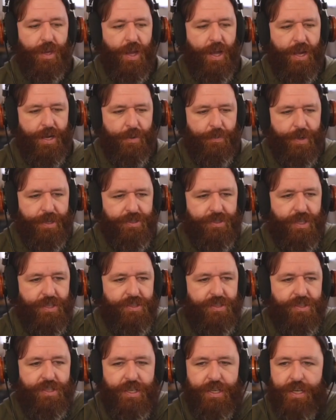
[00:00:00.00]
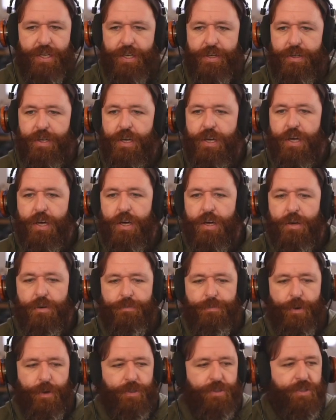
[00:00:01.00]
Anyways, let's dig in.
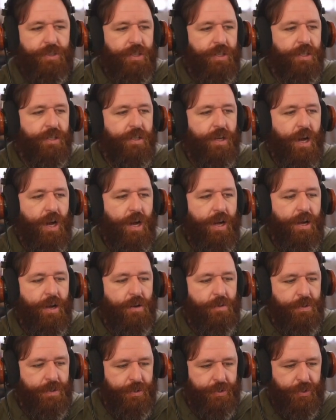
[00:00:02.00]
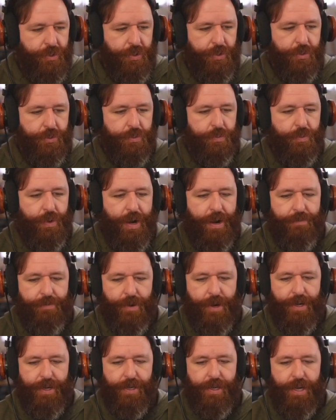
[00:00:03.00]
First thing I always do
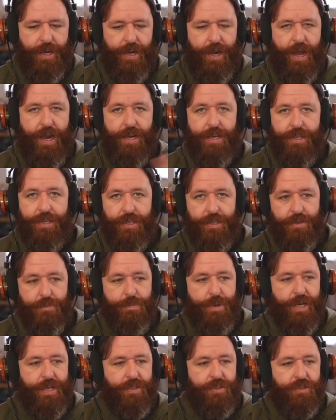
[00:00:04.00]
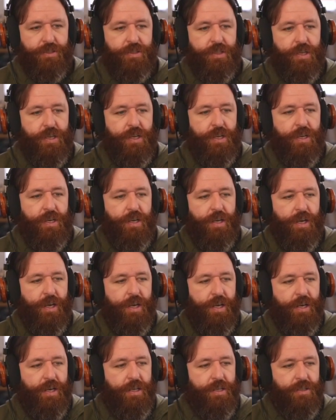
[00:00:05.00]
whenever I get anything to mix
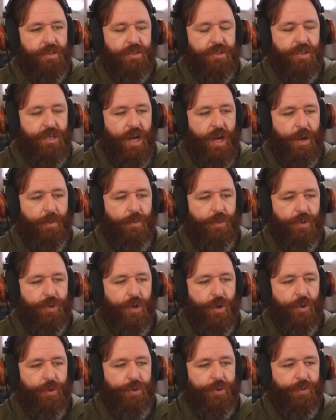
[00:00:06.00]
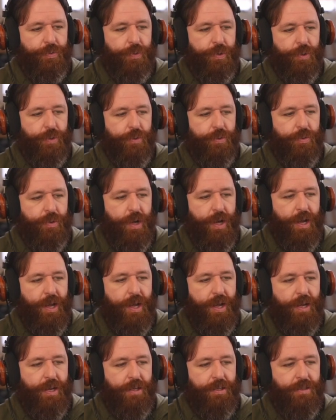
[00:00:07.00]
is I will go through
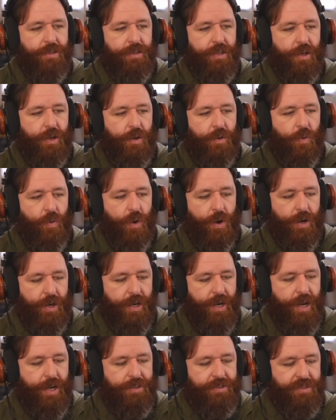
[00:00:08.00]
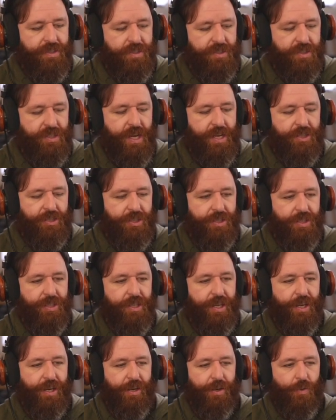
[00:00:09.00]
and organize the session
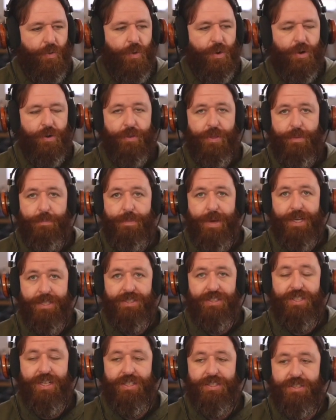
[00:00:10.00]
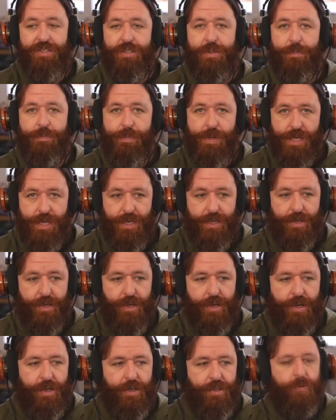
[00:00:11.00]
in an order that makes sense to me.
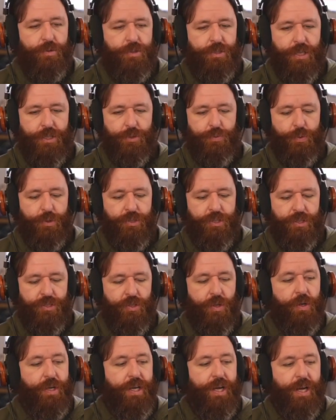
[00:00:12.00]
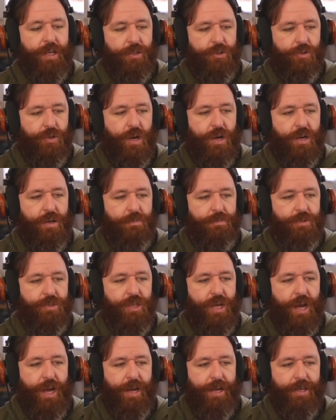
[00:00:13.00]
Since we're just looking at
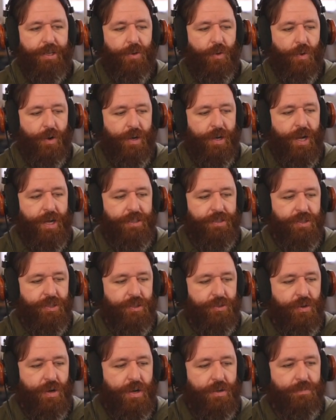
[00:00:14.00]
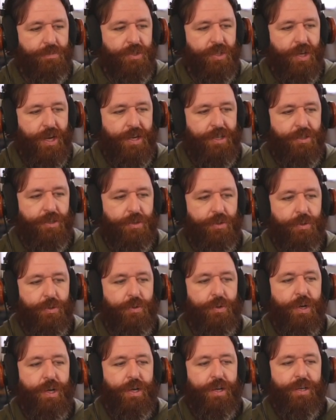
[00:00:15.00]
drums, I organize the drums and I
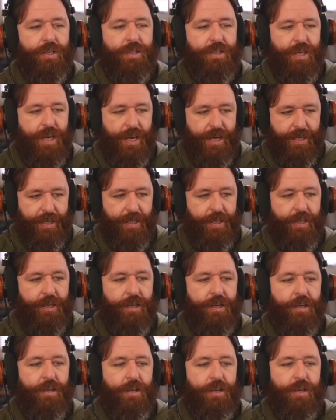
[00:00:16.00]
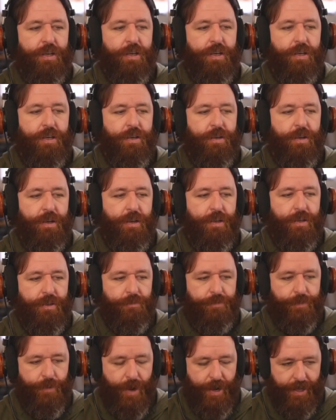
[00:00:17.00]
do kick,
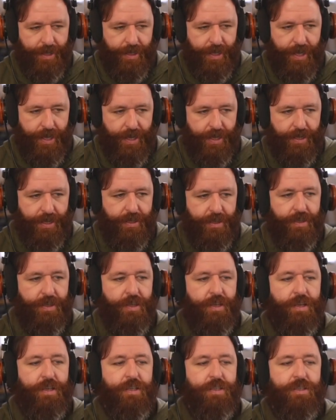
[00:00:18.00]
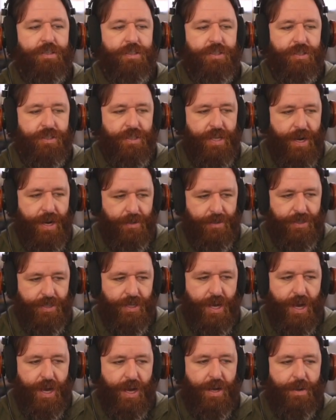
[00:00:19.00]
front of kick, snare
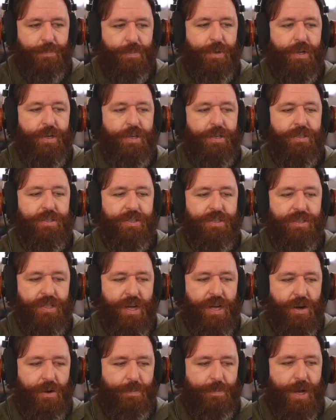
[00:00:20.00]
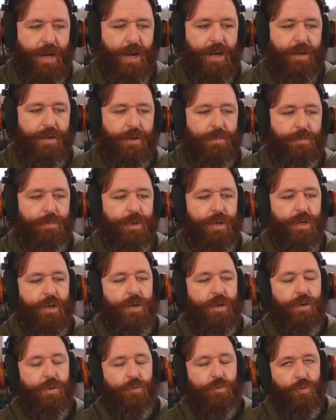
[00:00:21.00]
top, snare bottom,
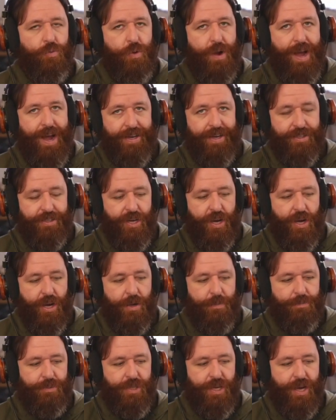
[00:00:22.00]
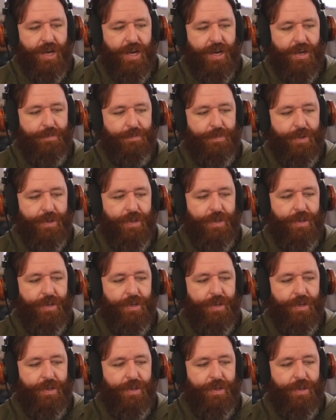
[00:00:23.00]
rack tom top,